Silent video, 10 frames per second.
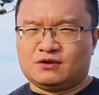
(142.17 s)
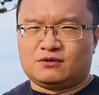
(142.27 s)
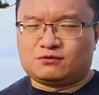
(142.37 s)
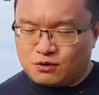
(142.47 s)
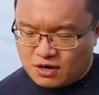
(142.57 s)

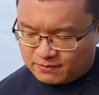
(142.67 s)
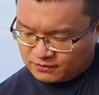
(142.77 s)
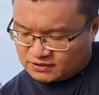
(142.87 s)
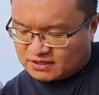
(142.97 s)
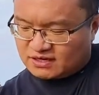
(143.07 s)
roll up
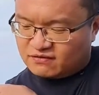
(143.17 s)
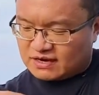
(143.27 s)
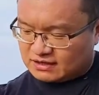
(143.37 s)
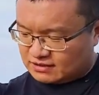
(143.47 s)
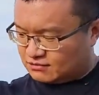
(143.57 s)
your sleeve
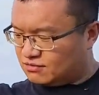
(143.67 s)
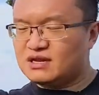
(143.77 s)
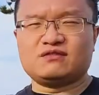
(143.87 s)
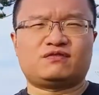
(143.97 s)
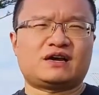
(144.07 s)
and
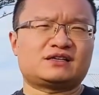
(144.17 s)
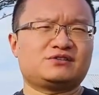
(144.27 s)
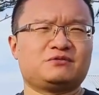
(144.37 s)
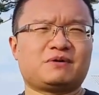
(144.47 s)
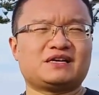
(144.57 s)
really flex
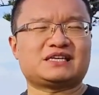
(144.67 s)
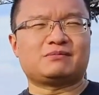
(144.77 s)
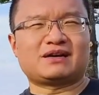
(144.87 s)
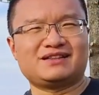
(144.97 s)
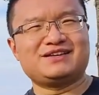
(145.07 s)
your bicep
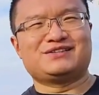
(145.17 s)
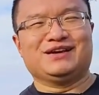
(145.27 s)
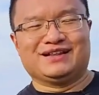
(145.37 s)
like this.